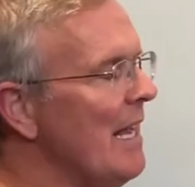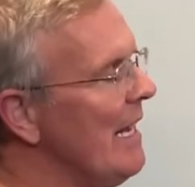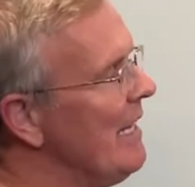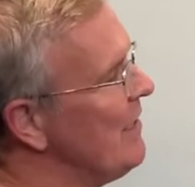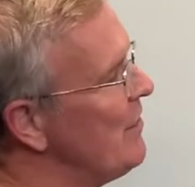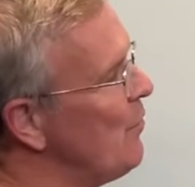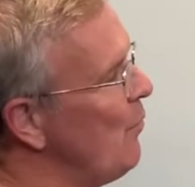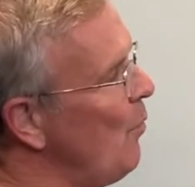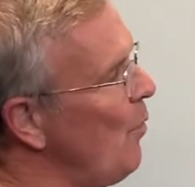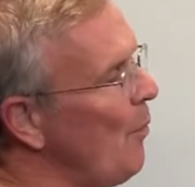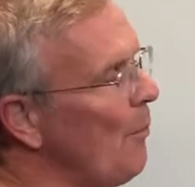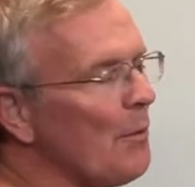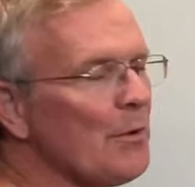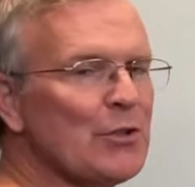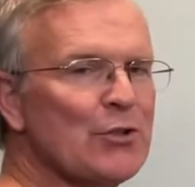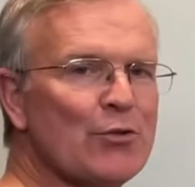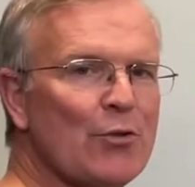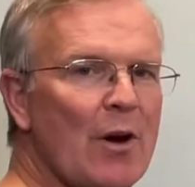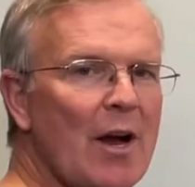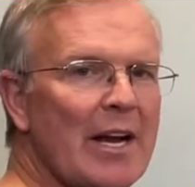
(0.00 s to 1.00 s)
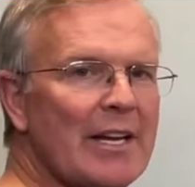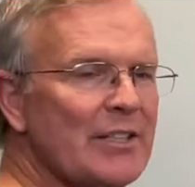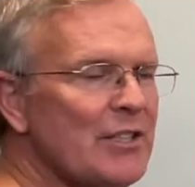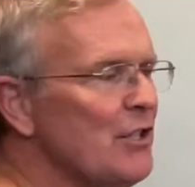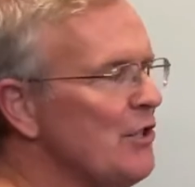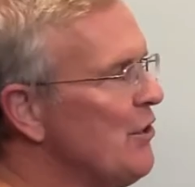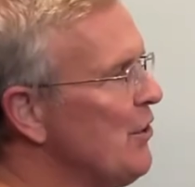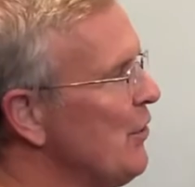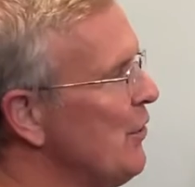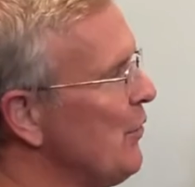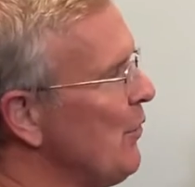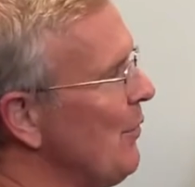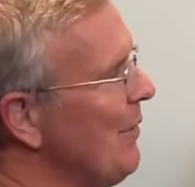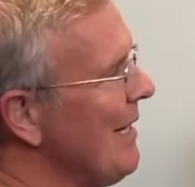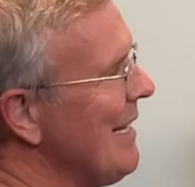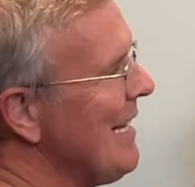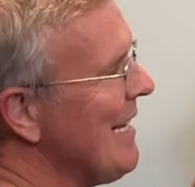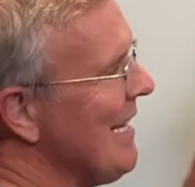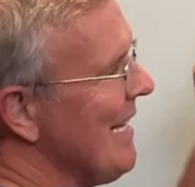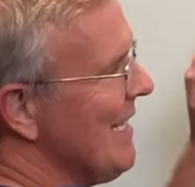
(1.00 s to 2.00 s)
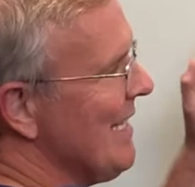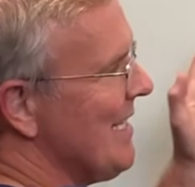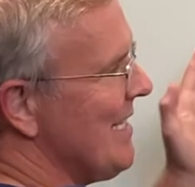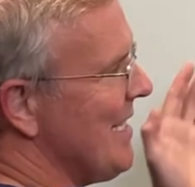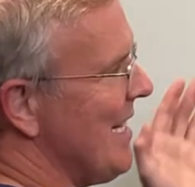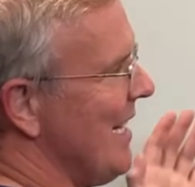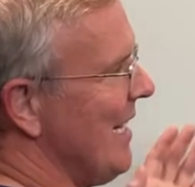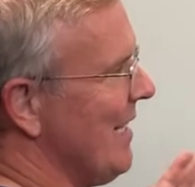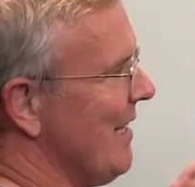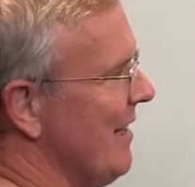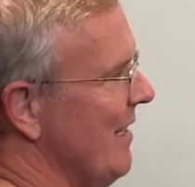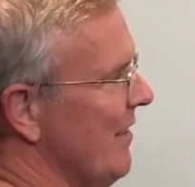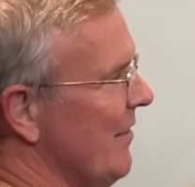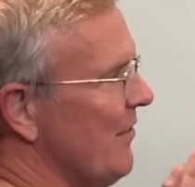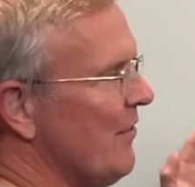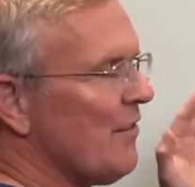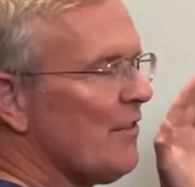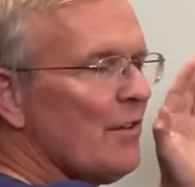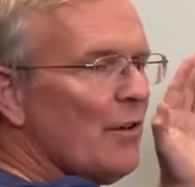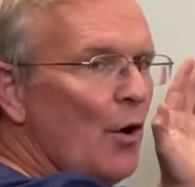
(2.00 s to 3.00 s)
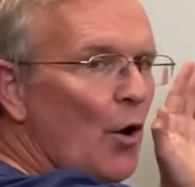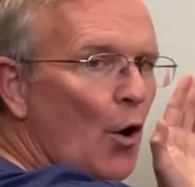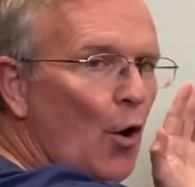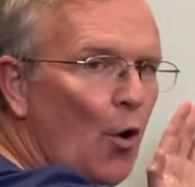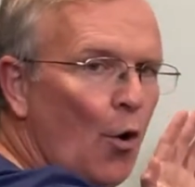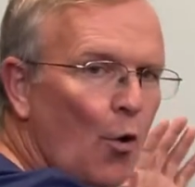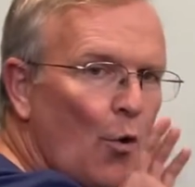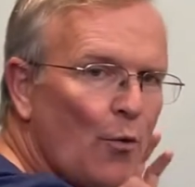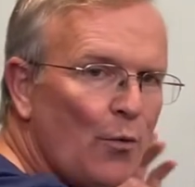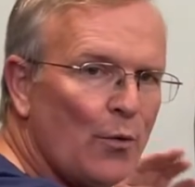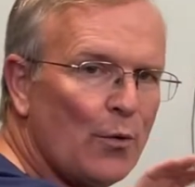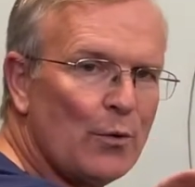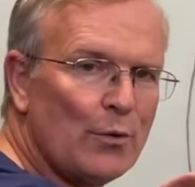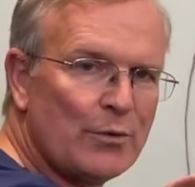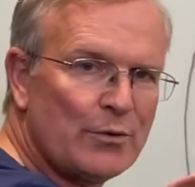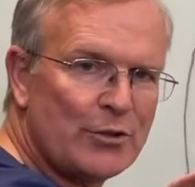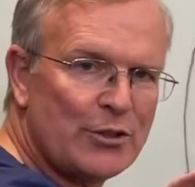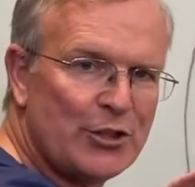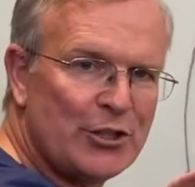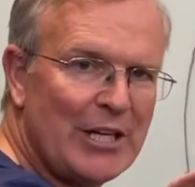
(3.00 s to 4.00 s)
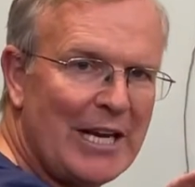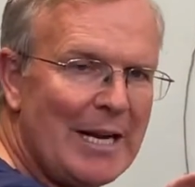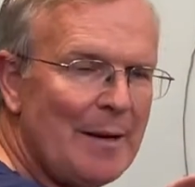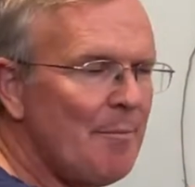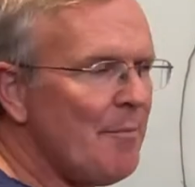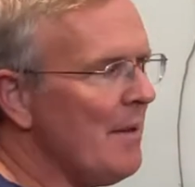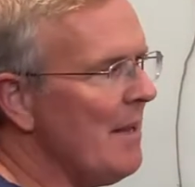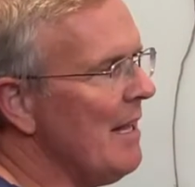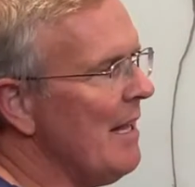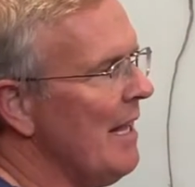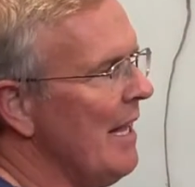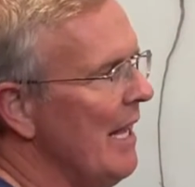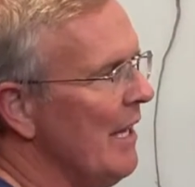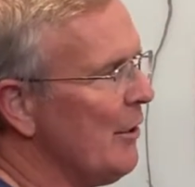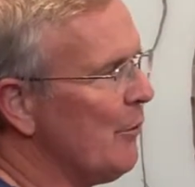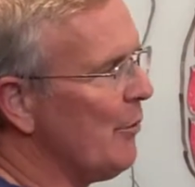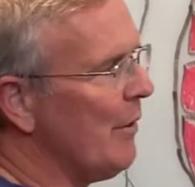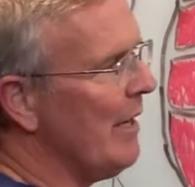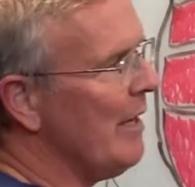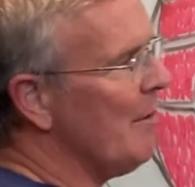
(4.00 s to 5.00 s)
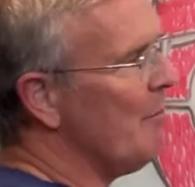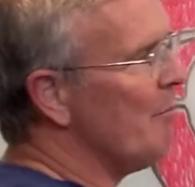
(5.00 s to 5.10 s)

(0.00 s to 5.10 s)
And so what we're trying to do is take this oval shape and create